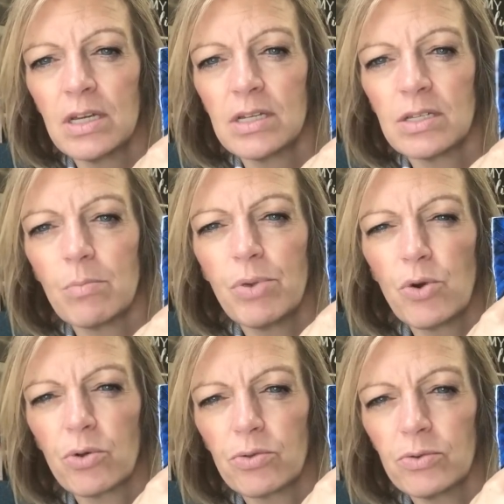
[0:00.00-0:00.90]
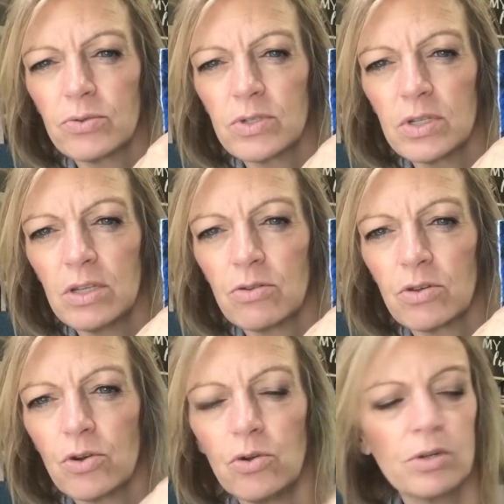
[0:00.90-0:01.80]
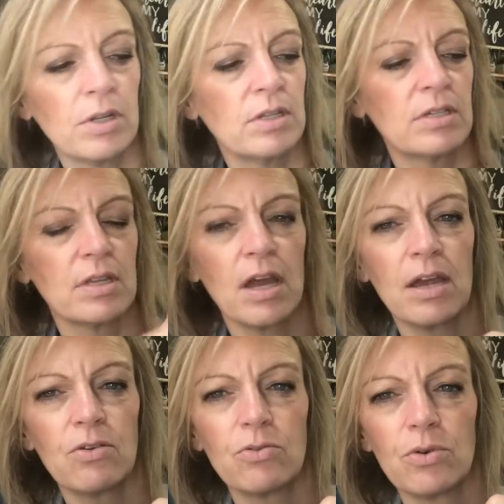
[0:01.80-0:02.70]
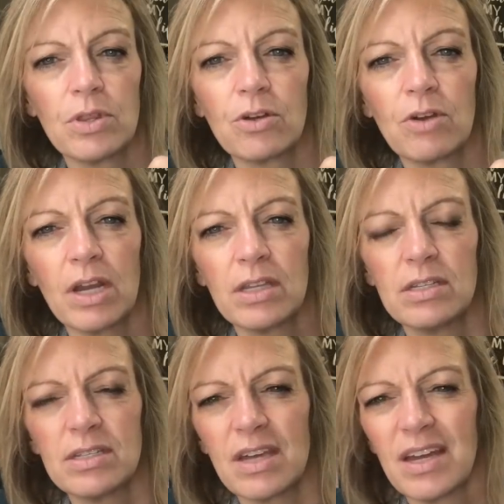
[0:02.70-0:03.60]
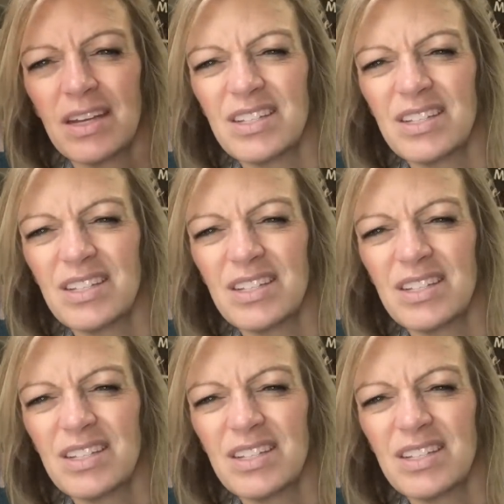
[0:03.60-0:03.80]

some poke throughs, either the gold on this side or the gray on this side.